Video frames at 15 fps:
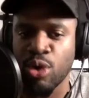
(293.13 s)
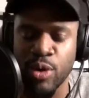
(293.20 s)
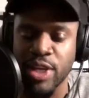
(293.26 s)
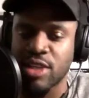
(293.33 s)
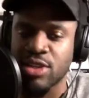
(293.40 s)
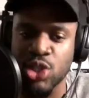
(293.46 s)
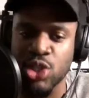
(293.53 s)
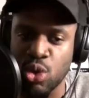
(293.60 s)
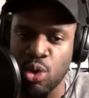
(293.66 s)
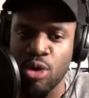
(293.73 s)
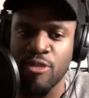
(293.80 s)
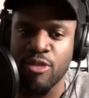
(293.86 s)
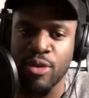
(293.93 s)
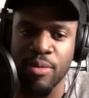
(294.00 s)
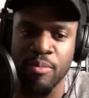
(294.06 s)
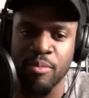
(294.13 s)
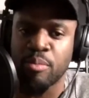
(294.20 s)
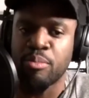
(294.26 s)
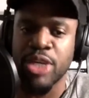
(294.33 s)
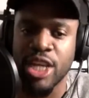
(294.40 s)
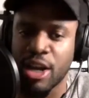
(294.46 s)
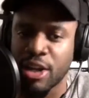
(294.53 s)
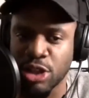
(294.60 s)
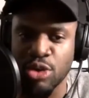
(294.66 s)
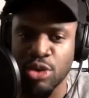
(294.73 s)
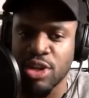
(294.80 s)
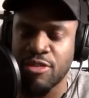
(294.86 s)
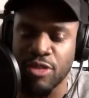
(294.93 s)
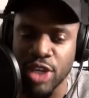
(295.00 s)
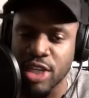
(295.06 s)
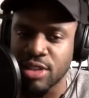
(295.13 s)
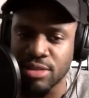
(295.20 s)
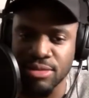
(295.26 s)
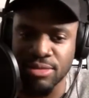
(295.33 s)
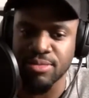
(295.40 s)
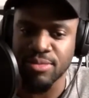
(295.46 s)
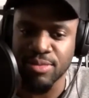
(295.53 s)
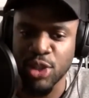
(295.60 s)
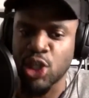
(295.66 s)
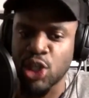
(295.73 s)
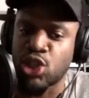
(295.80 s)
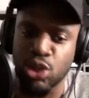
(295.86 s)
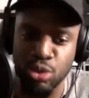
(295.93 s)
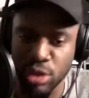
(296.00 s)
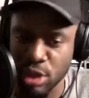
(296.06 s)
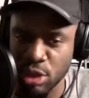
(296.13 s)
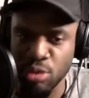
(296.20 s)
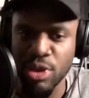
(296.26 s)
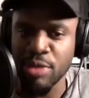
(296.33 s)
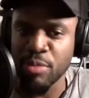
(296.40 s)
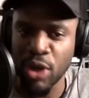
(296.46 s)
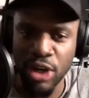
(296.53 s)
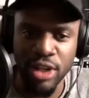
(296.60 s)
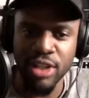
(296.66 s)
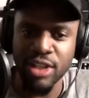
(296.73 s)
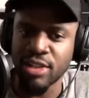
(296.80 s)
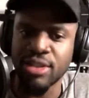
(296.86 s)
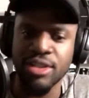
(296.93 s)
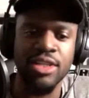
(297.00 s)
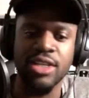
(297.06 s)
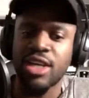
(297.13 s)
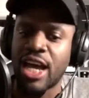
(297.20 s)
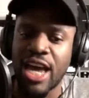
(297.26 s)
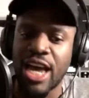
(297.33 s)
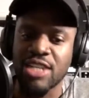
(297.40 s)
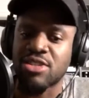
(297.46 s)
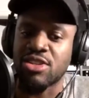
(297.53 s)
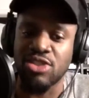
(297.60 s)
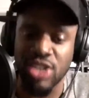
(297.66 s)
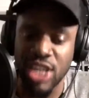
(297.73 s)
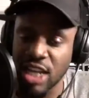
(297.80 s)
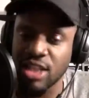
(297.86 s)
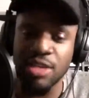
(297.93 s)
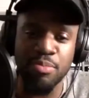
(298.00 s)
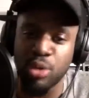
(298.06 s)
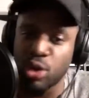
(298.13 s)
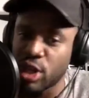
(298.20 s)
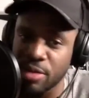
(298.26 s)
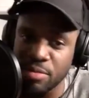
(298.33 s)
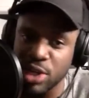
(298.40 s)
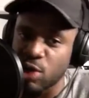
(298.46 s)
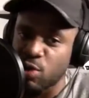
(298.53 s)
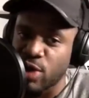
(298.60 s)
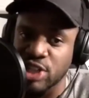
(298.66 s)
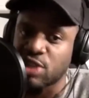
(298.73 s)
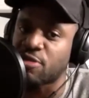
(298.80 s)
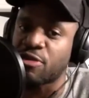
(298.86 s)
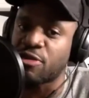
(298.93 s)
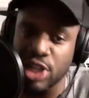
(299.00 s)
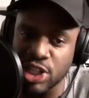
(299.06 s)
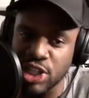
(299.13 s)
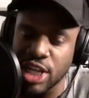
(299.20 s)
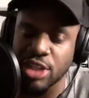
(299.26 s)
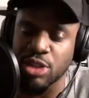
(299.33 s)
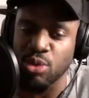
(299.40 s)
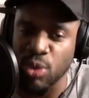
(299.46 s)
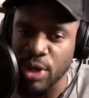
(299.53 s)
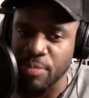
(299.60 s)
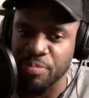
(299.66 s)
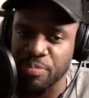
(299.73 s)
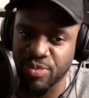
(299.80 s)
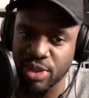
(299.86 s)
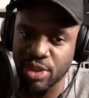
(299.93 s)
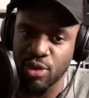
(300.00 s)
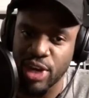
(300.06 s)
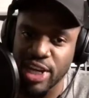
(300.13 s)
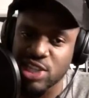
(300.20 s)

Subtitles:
Where he could score from beyond 30 feet, could shoot the 3 ball, has a deadly pull-up mid-range, can finish at the rim, right?